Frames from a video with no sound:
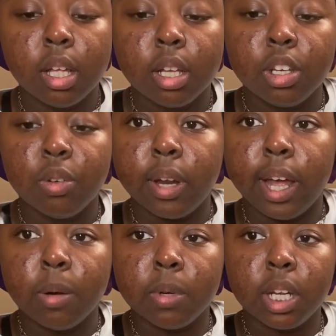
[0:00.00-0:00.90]
do
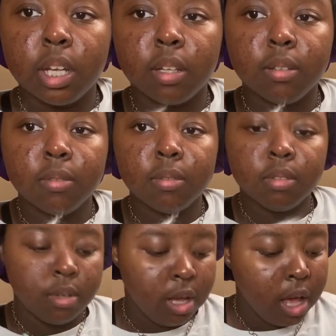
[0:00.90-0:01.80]
that with it.
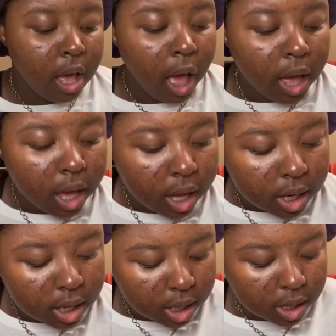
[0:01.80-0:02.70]

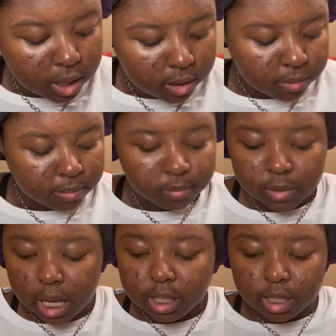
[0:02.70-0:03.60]
And then
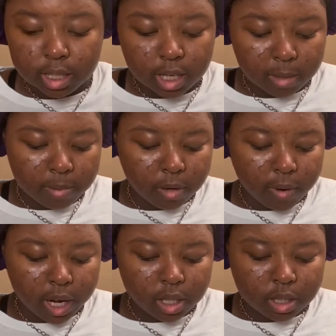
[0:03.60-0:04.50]
I just dip it
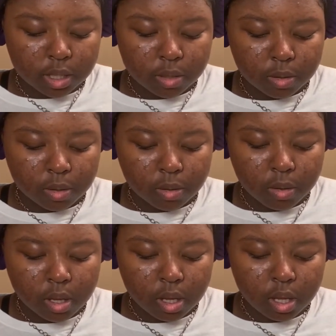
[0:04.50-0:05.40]
right
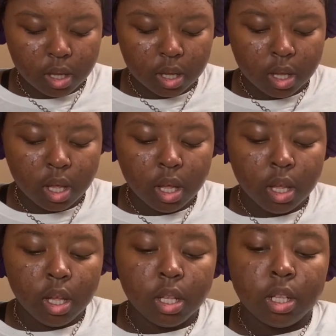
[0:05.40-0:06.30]
into
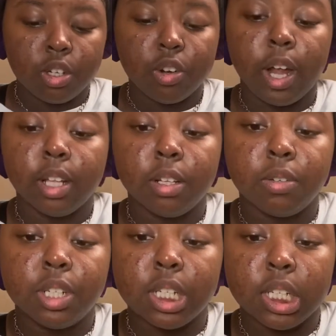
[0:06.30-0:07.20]
the dry
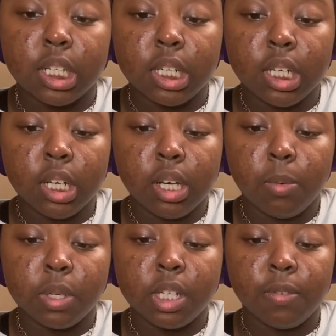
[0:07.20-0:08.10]
lotion.
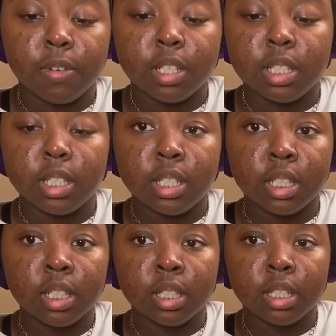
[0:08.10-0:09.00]
When she first did
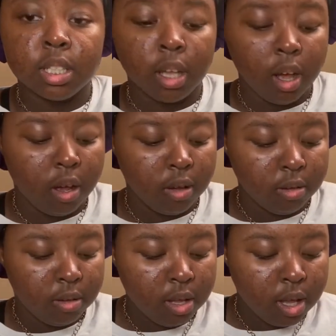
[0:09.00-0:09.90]
this, y'all,
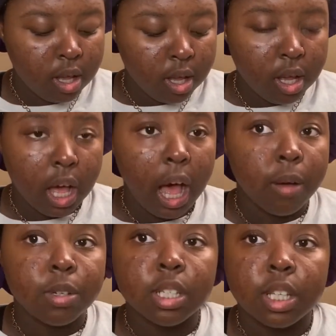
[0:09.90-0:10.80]
I
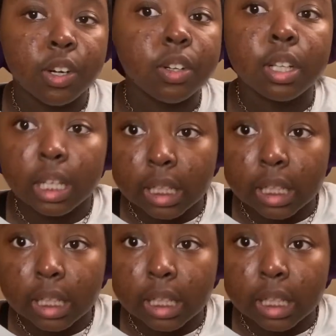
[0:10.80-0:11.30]
was literally